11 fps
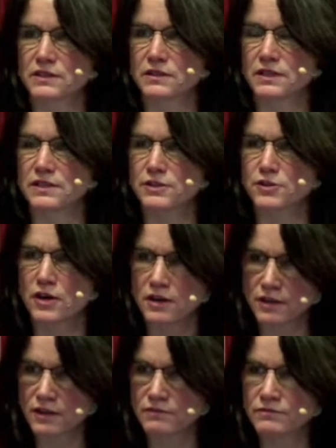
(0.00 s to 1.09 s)
They
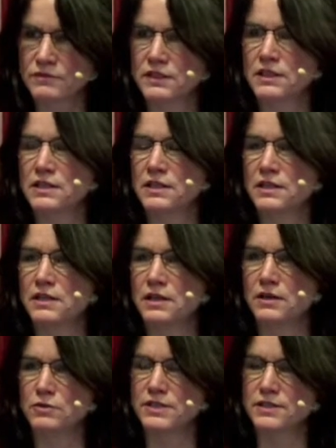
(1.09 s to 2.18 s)
struggle
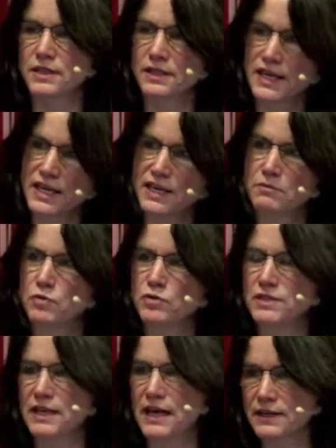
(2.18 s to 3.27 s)
with the name,
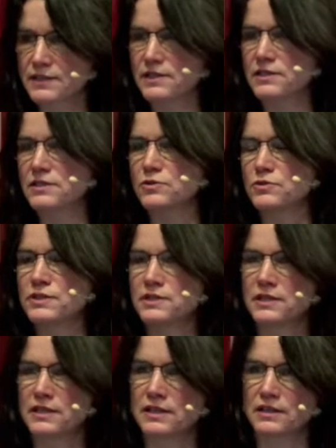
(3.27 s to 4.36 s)
with the accent, with
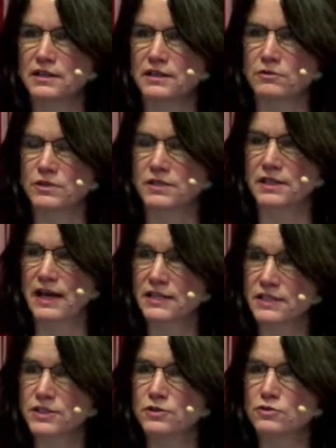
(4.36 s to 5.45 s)
the
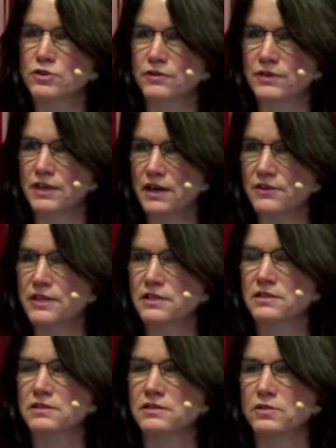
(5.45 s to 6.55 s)
attitudes of the
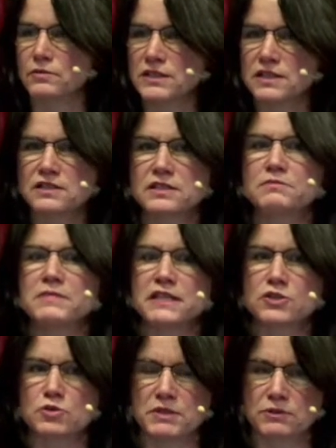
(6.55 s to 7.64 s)
others. So what does it
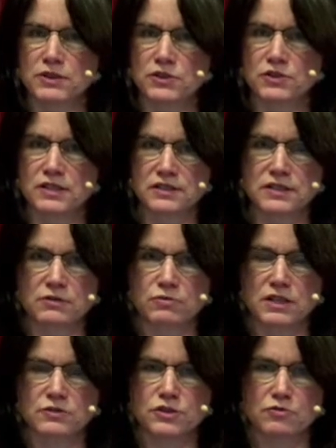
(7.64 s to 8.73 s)
mean to be Russian
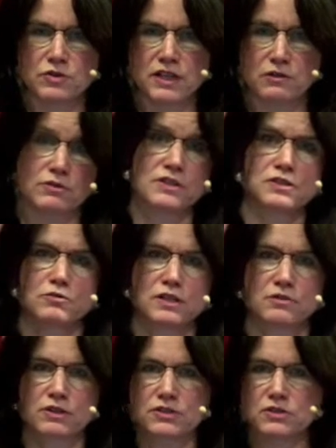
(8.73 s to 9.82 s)
Estonian or Estonian
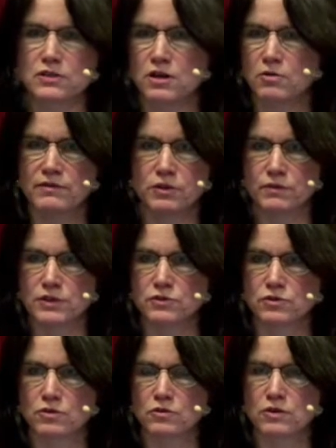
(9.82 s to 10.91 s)
Russian, however you want to
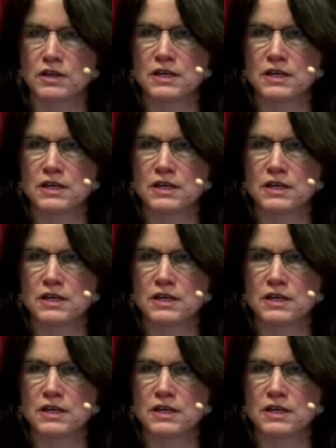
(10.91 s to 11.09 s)
call?